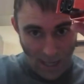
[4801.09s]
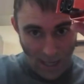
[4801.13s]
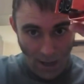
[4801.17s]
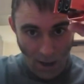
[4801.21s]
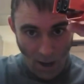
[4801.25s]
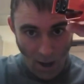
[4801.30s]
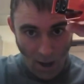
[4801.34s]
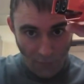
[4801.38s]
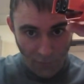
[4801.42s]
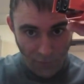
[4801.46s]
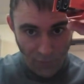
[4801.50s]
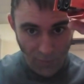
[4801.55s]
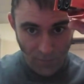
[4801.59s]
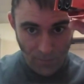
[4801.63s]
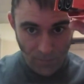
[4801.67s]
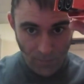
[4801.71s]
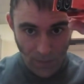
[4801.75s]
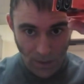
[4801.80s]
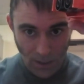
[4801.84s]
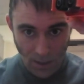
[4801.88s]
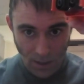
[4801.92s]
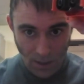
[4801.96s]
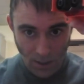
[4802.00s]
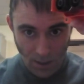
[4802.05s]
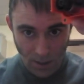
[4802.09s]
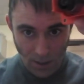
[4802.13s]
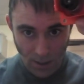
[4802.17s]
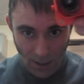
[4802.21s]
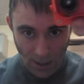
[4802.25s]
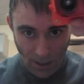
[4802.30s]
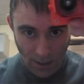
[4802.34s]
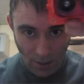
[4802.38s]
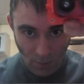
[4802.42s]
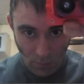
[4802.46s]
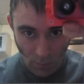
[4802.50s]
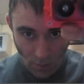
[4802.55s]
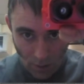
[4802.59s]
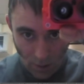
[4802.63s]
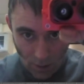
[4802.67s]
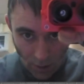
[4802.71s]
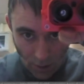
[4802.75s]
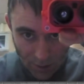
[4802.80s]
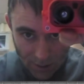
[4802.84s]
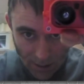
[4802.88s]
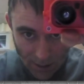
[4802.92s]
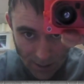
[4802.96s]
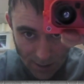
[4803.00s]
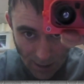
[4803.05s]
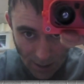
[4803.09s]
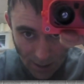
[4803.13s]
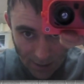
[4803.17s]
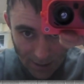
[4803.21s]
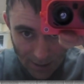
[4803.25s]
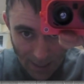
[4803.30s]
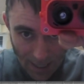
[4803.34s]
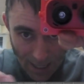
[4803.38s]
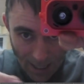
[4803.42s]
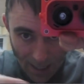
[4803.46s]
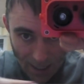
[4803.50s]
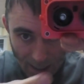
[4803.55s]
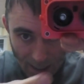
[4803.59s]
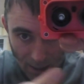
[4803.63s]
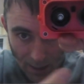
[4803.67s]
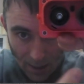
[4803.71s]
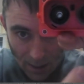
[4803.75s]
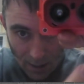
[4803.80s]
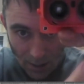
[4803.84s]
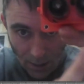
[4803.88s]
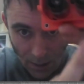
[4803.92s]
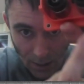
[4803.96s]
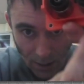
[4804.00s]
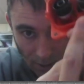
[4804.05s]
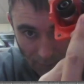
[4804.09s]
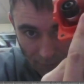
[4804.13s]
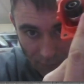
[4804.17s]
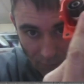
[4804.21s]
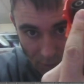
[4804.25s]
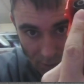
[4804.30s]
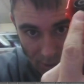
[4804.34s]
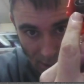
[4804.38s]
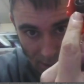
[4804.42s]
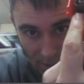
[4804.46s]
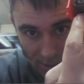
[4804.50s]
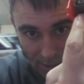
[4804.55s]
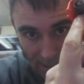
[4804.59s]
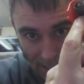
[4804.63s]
that off and you looked inside there, if you touch